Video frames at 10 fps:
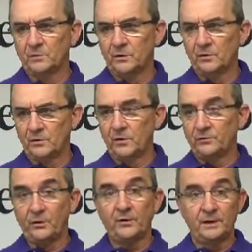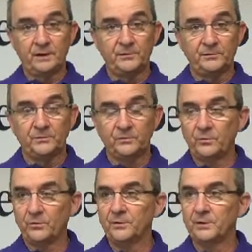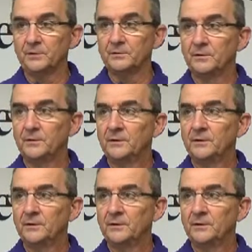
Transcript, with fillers: or, or, thought I'd led her to the Lord